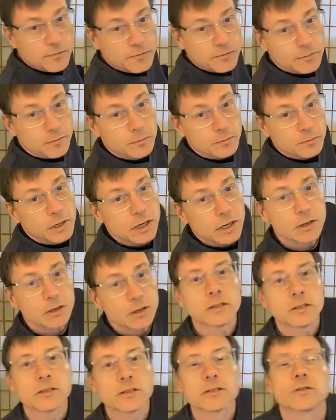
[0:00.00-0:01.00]

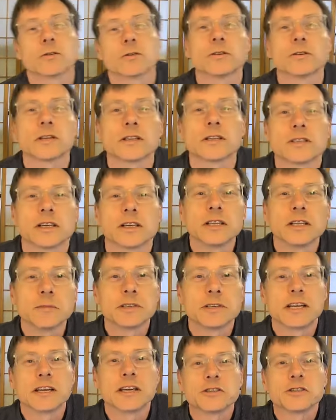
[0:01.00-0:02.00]
barriers or let's say
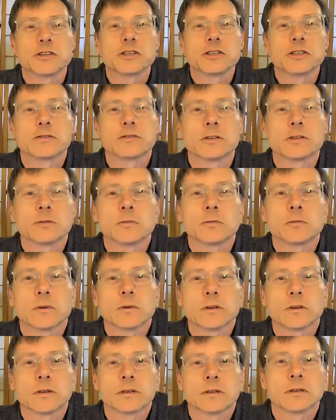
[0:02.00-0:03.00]
limitations
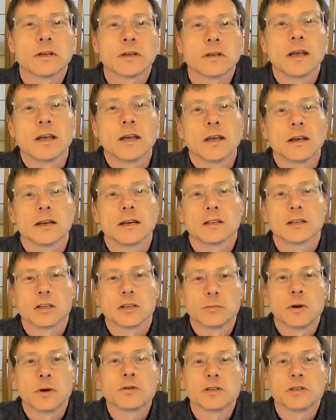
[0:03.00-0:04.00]
for
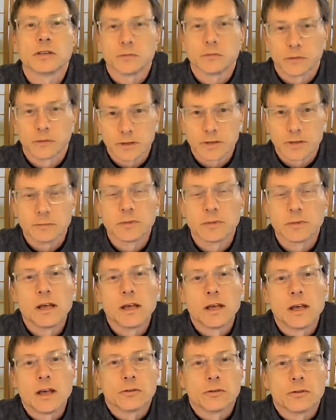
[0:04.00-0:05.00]
composing for them.
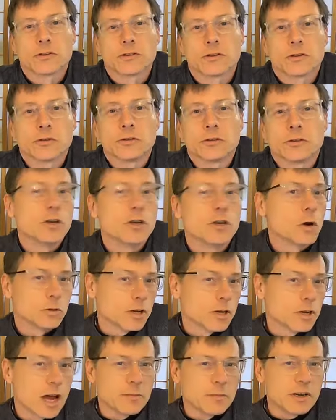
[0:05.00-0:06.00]
There are certain note
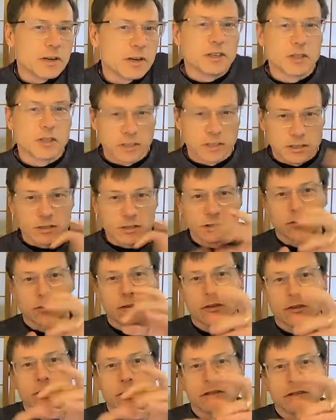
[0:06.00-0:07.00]
combinations and
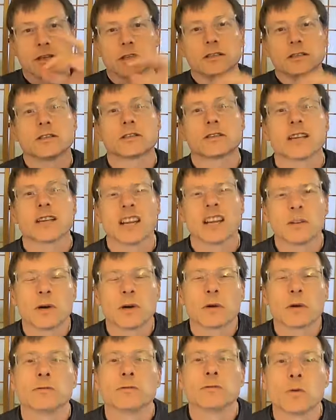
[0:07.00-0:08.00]
things that you just kind of want
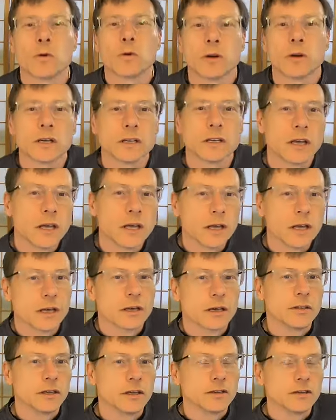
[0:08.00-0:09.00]
to avoid.
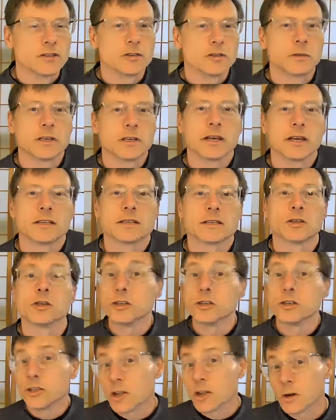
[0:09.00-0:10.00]
The instrument has
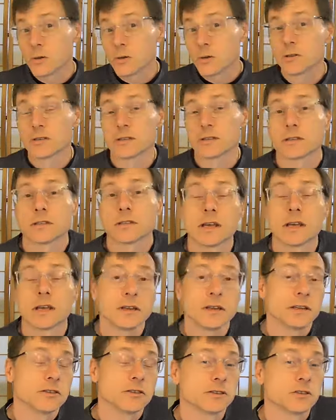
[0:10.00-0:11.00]
good notes and the
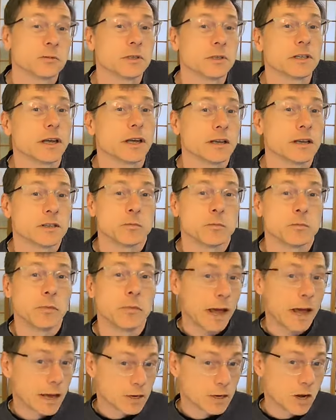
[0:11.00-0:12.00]
instrument has
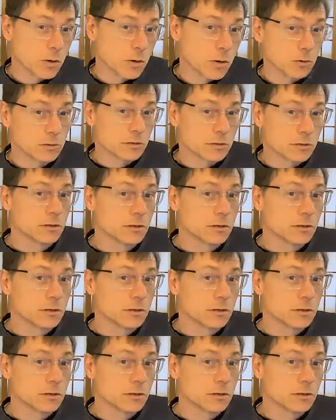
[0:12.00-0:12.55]
bad notes.